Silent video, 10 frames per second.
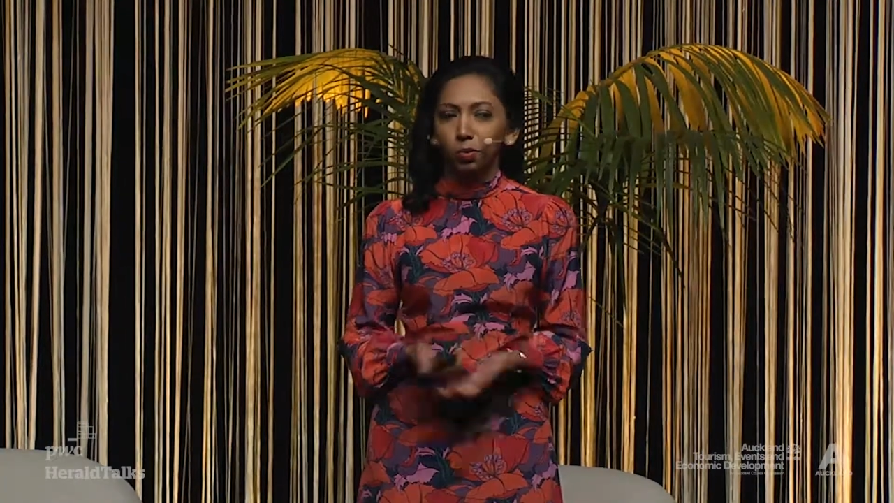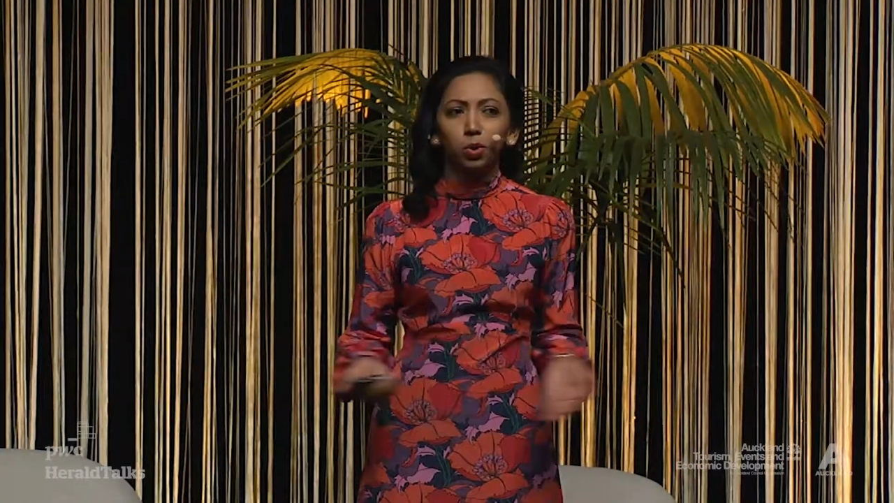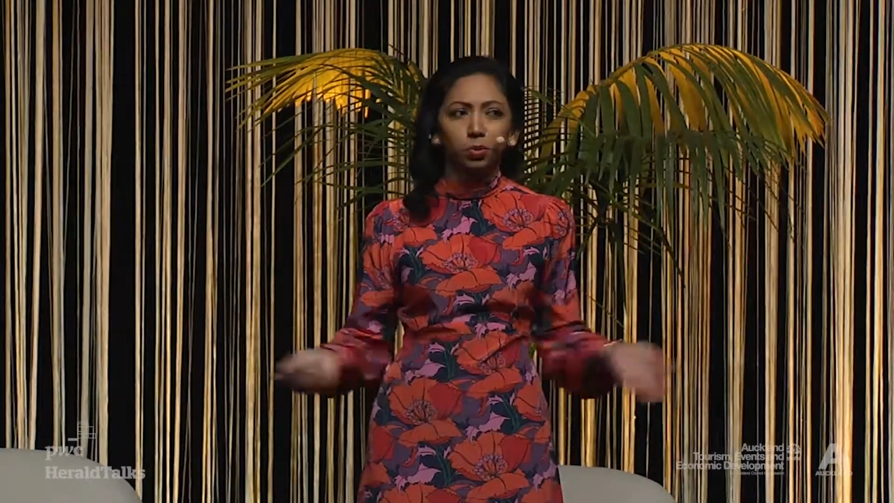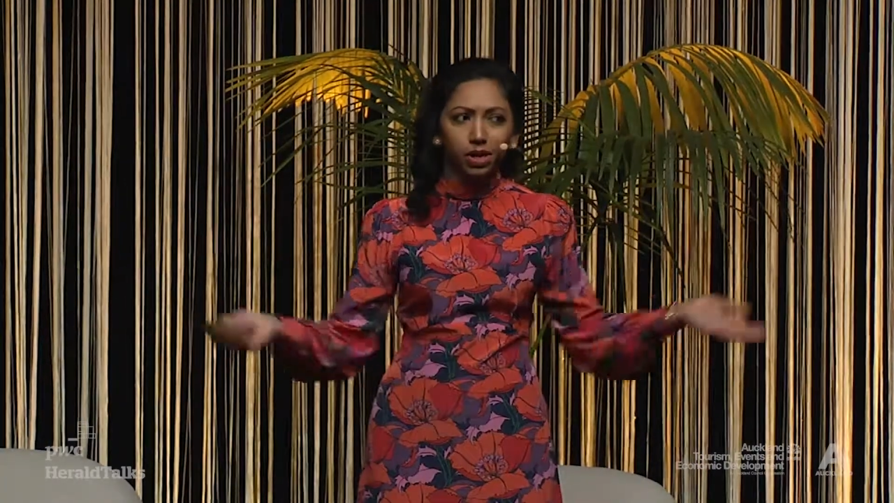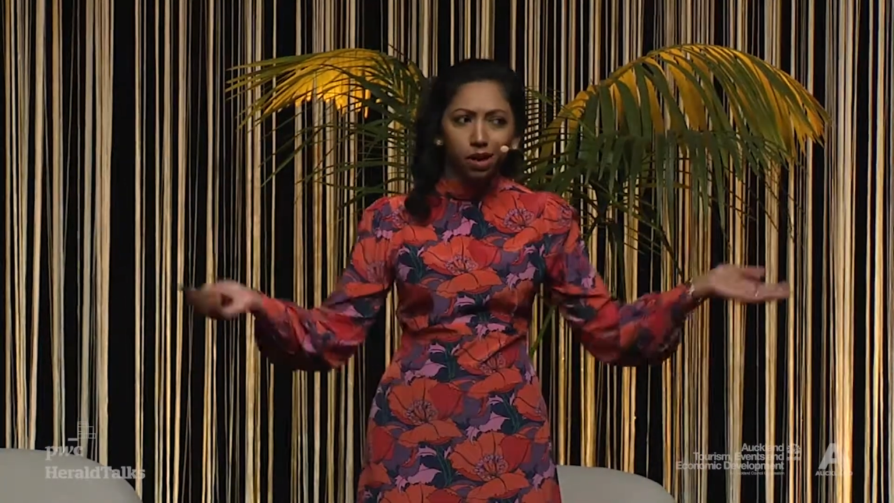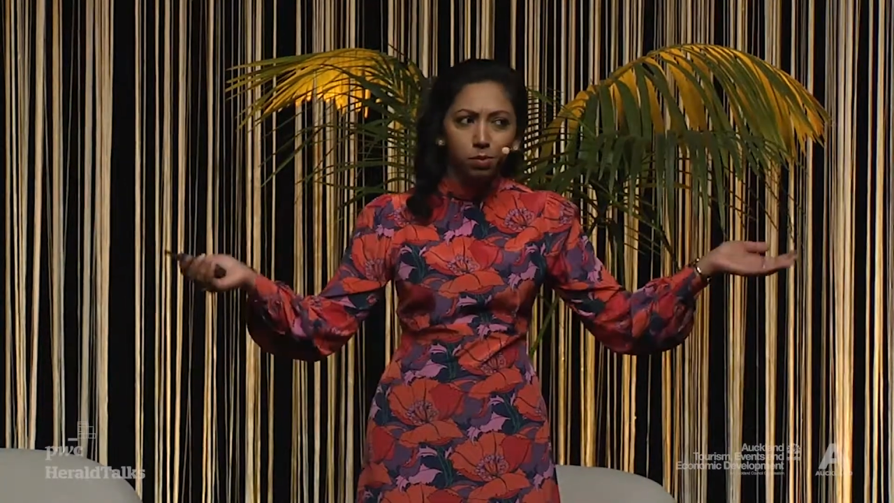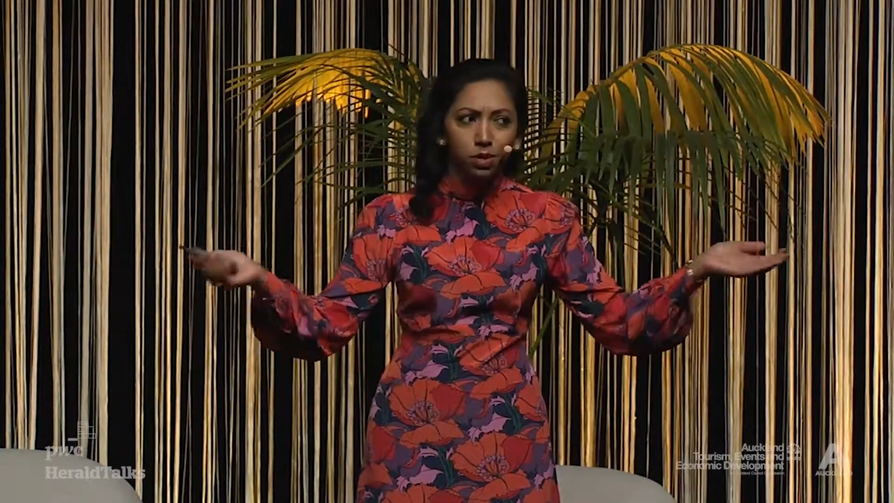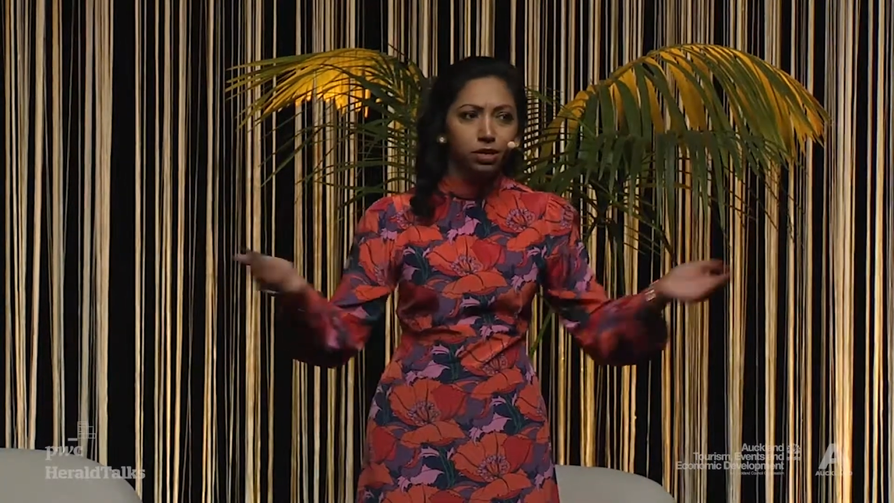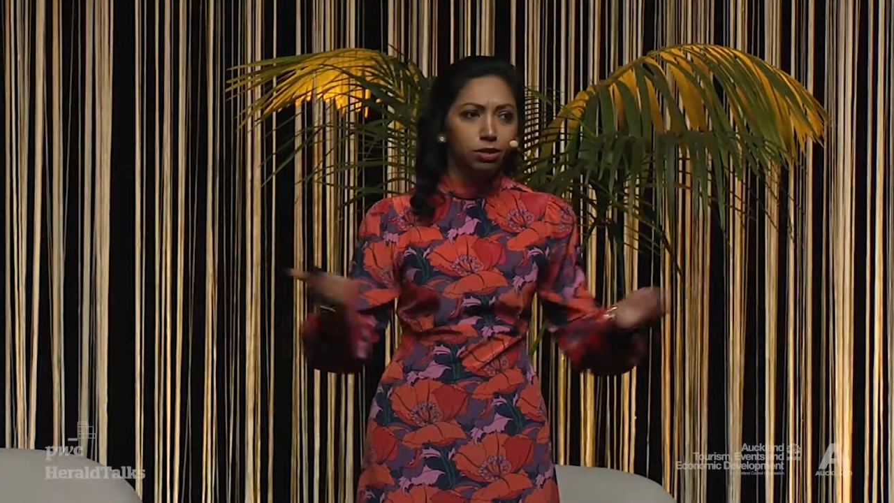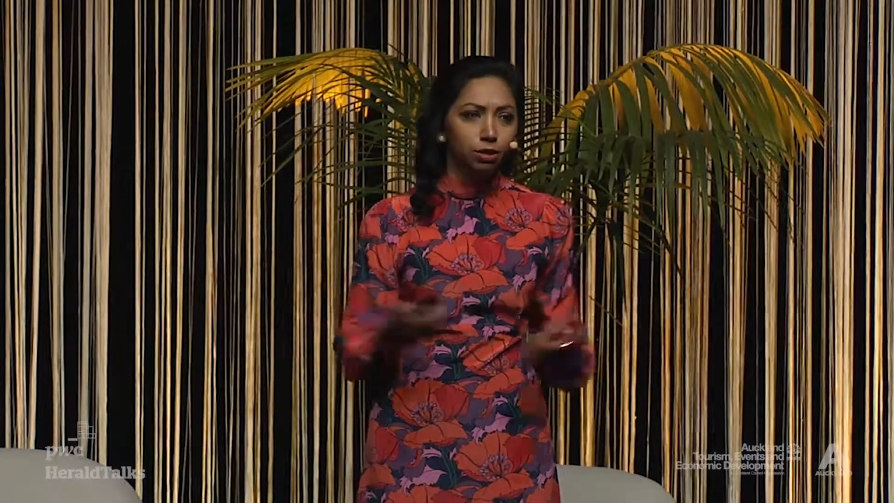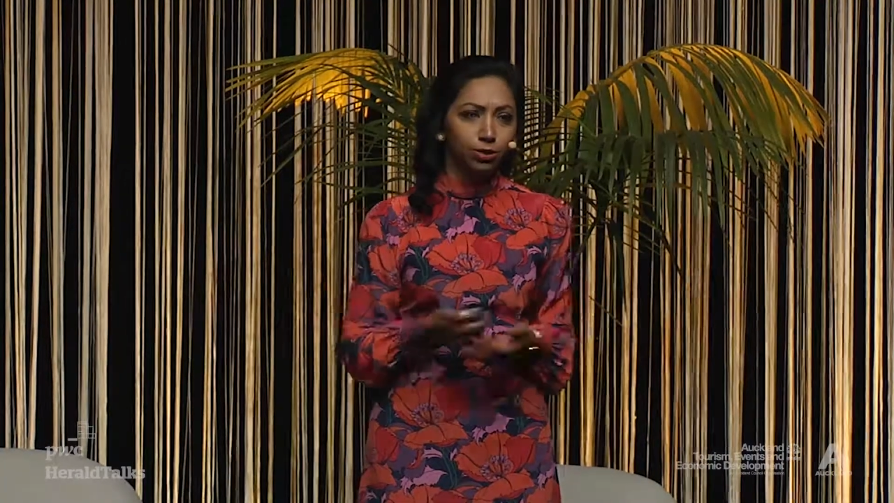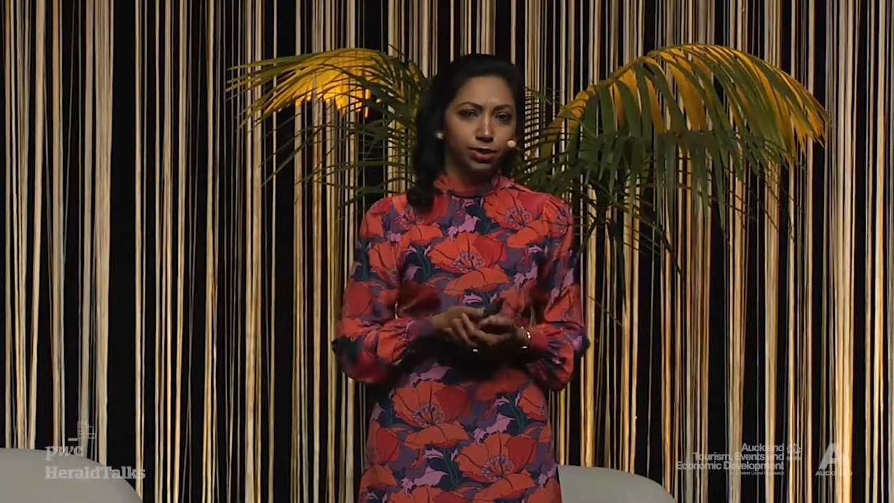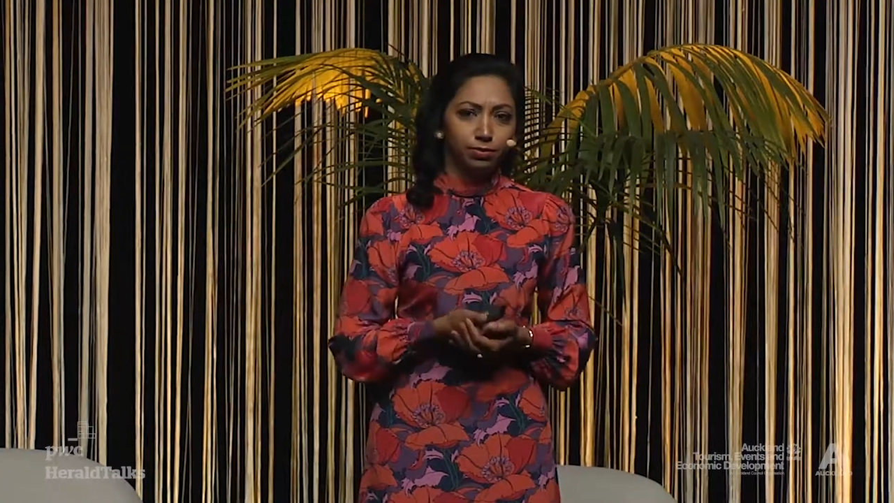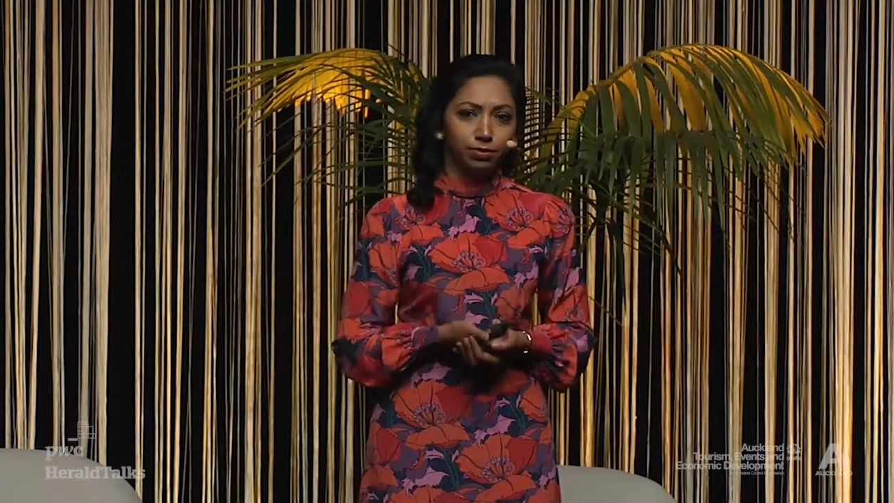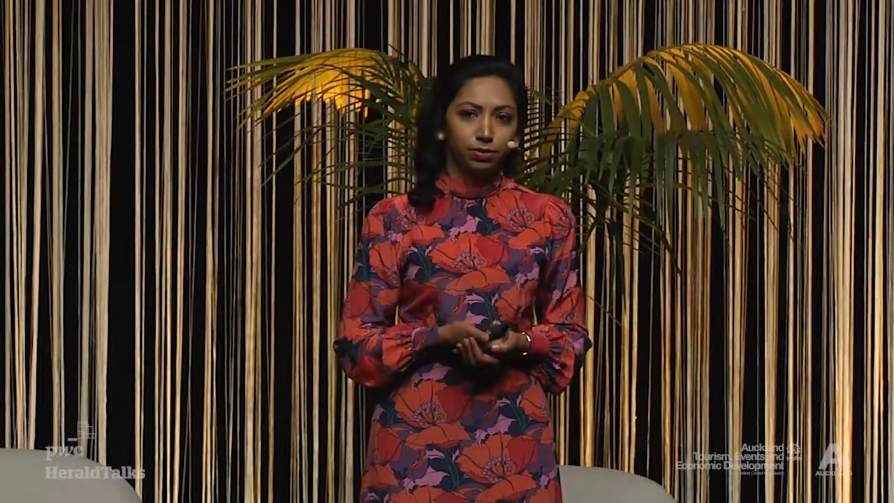we become
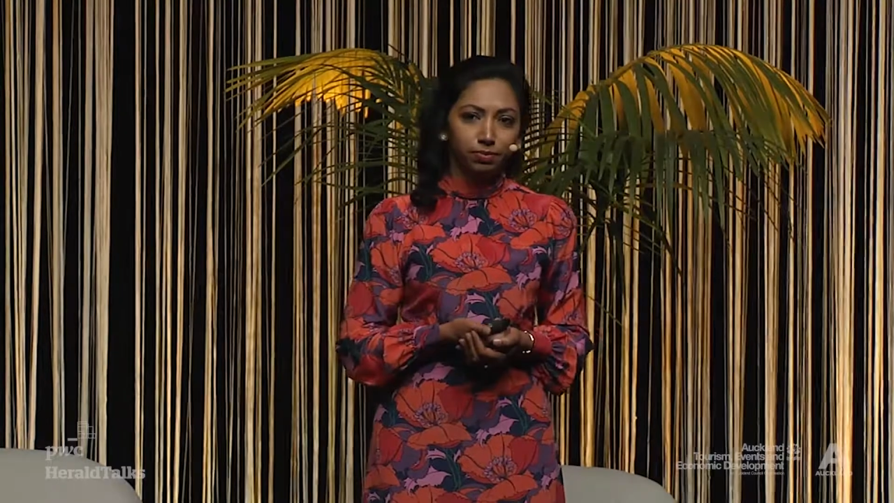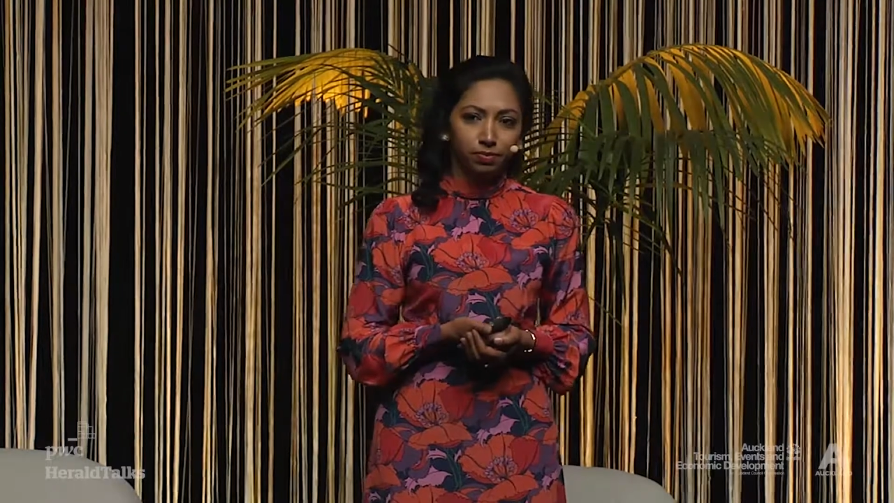inclusive.